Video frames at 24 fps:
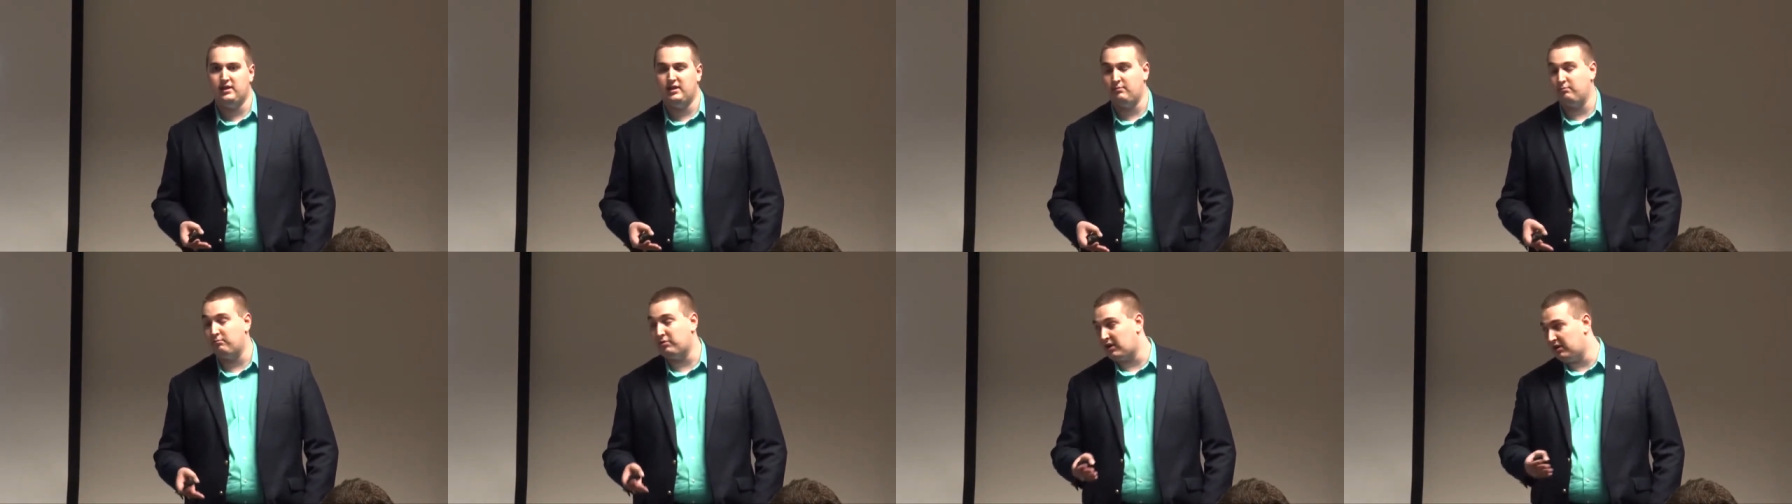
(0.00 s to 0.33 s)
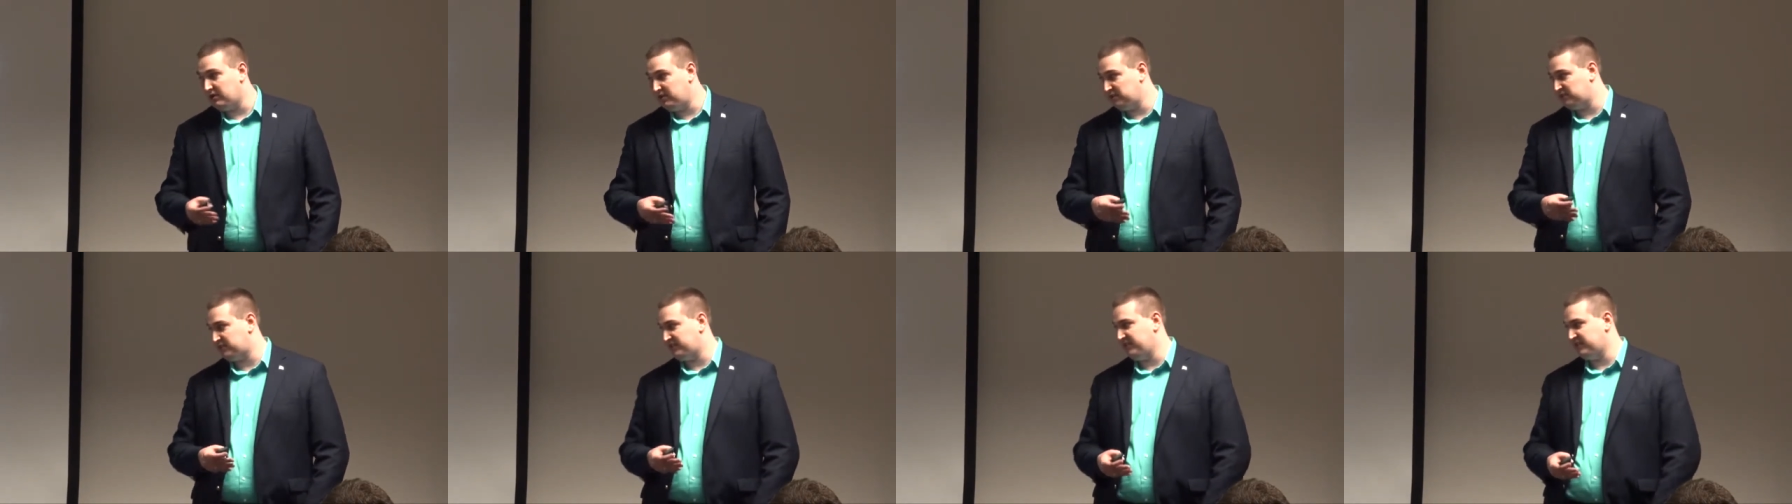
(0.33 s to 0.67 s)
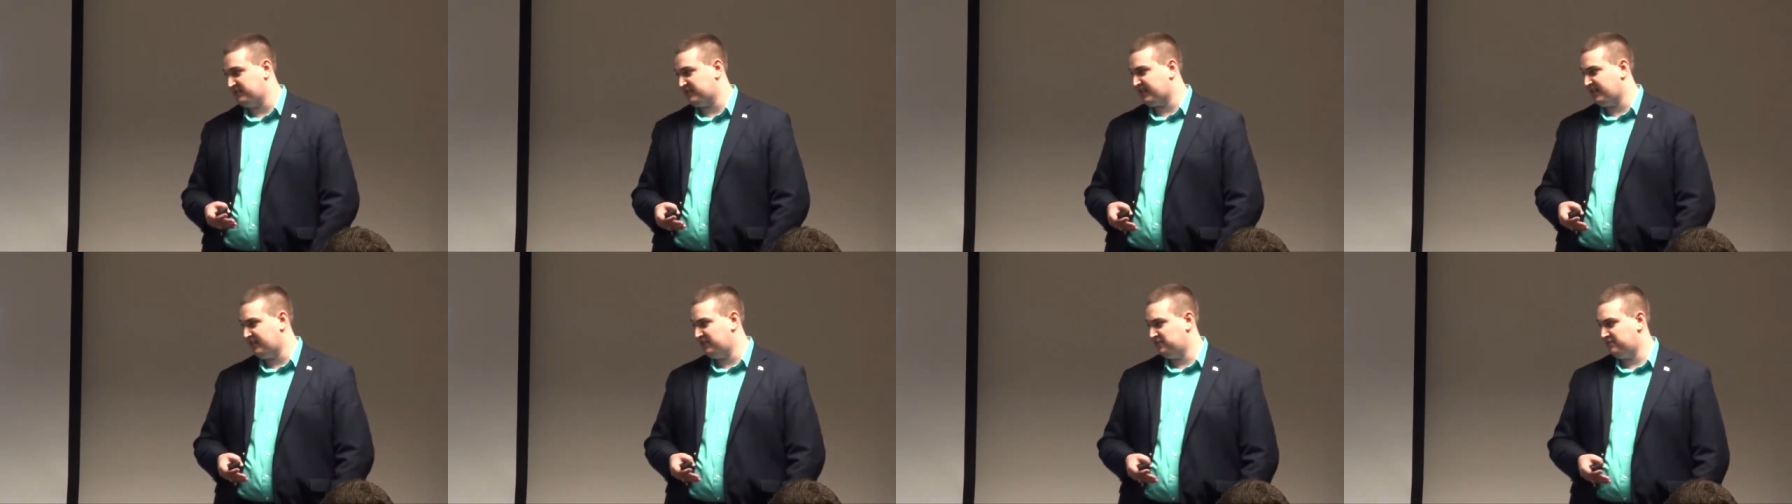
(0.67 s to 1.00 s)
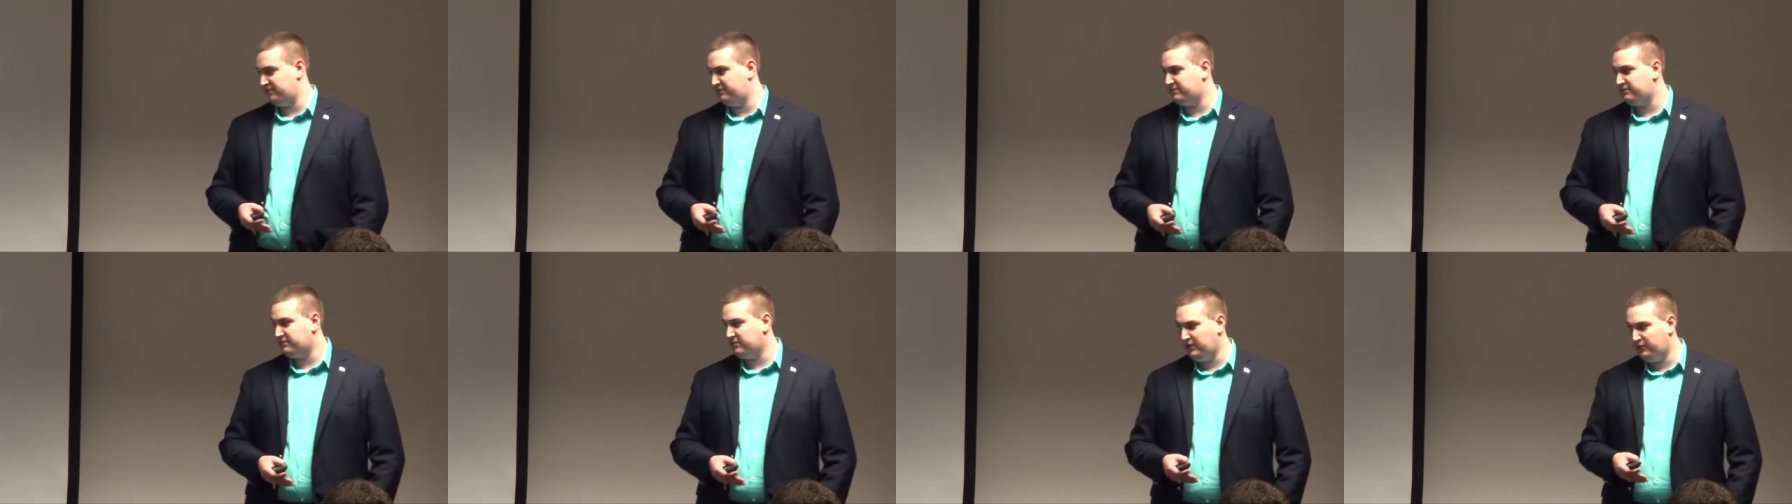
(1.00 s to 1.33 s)
and punish these kinds
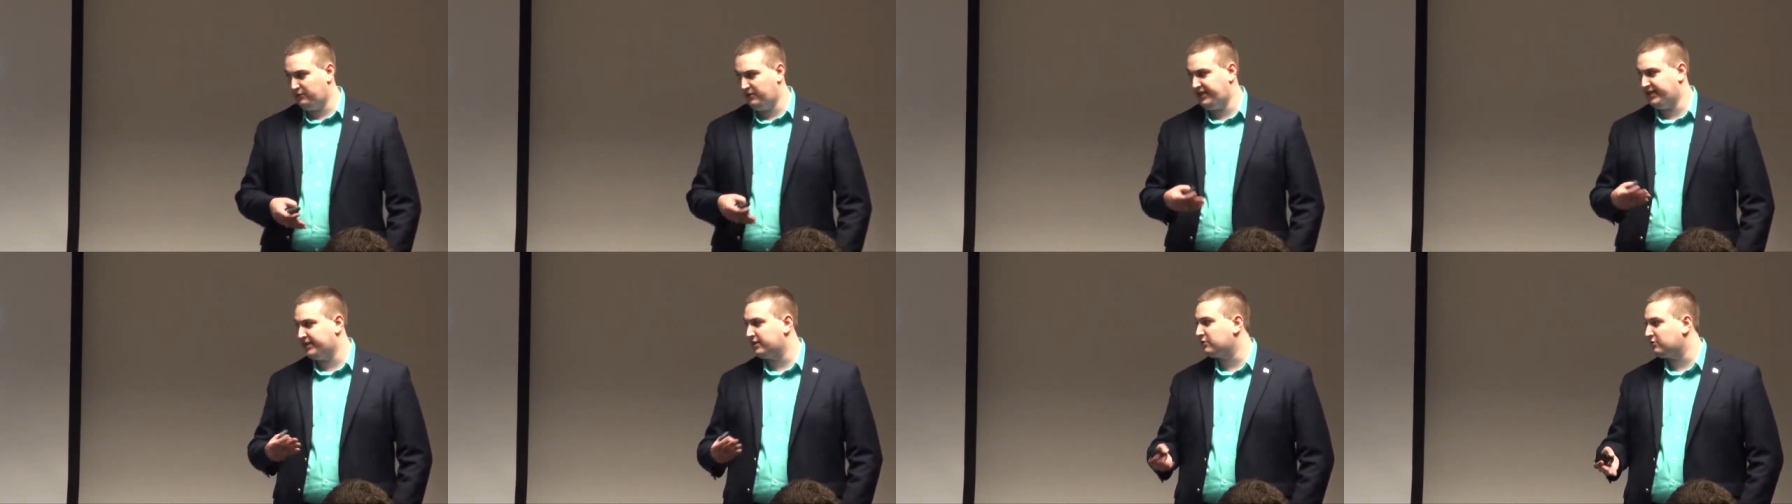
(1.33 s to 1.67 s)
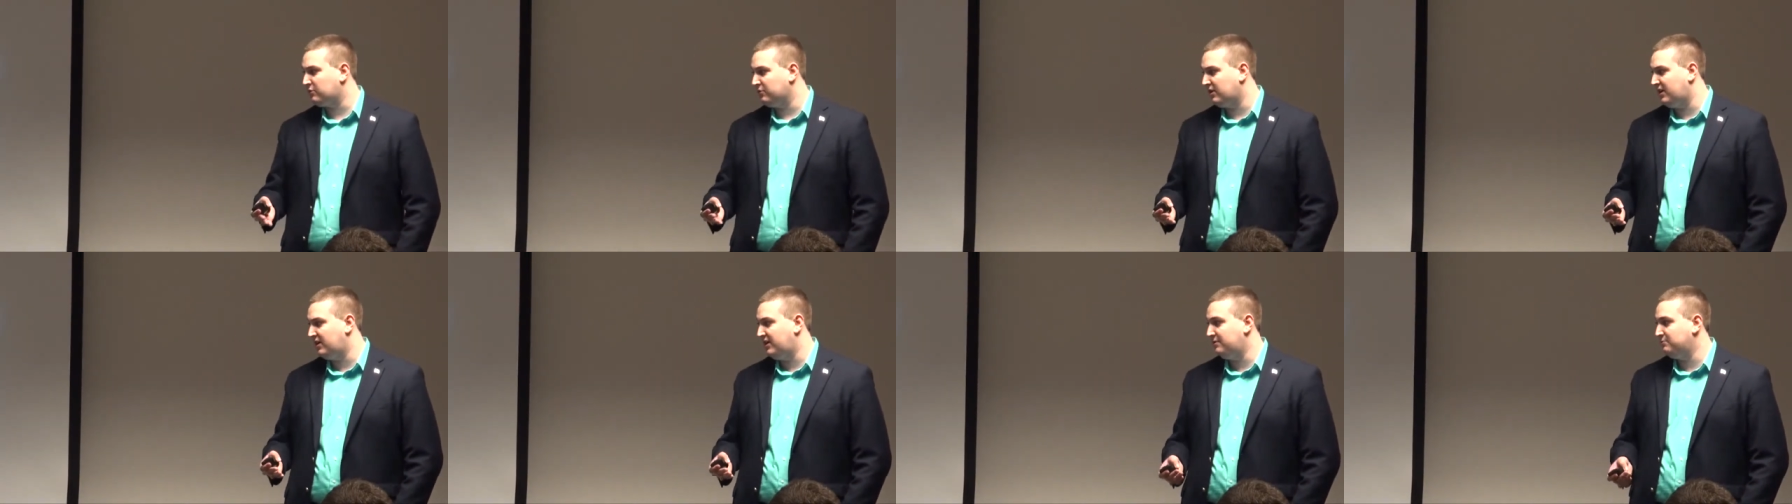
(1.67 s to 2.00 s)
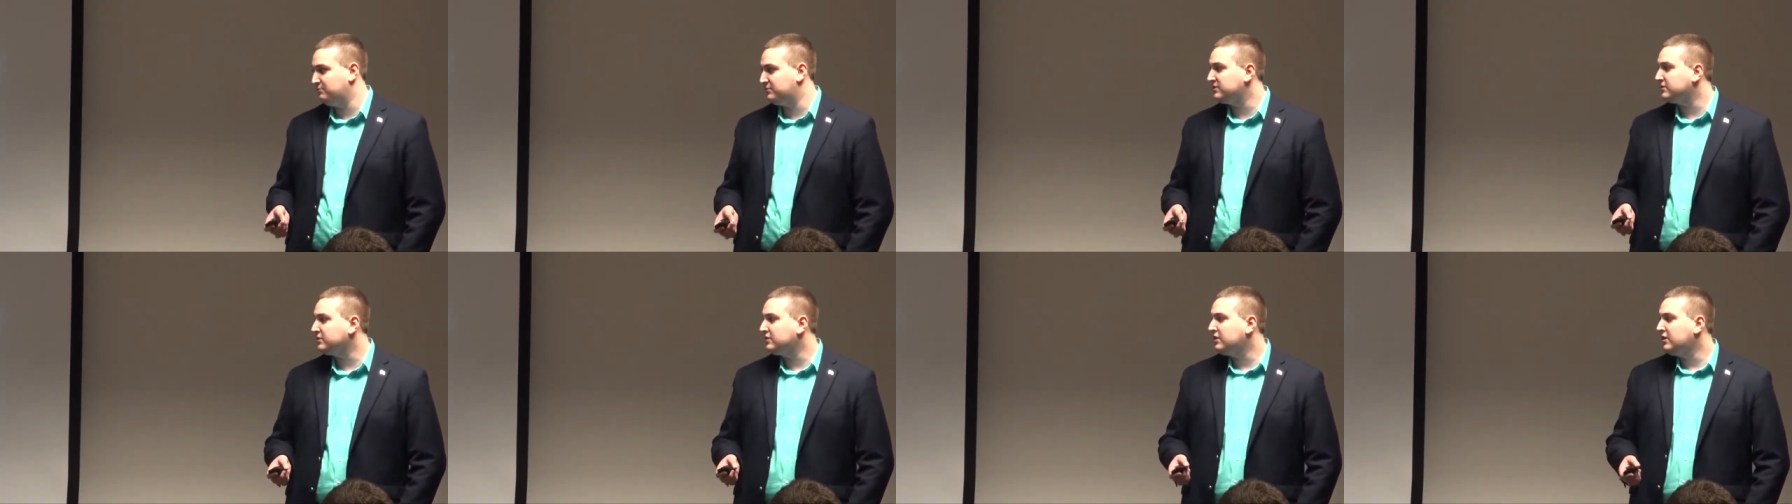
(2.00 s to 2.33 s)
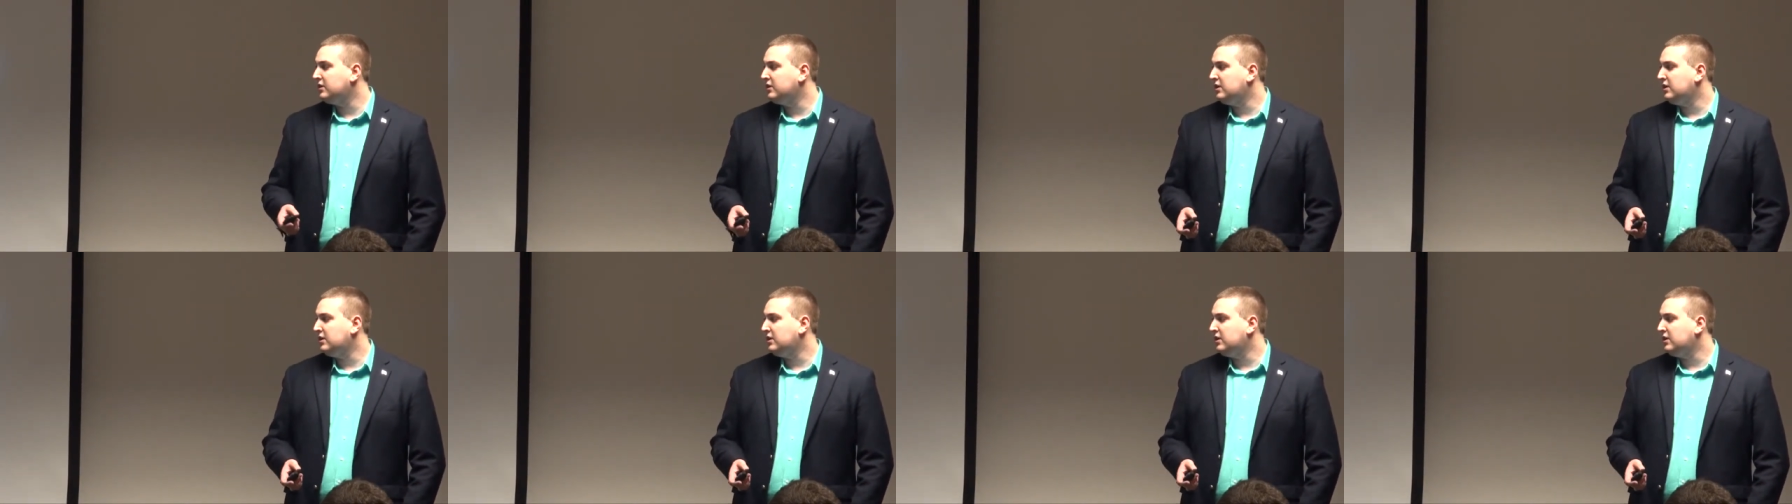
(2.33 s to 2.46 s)
of unique crimes.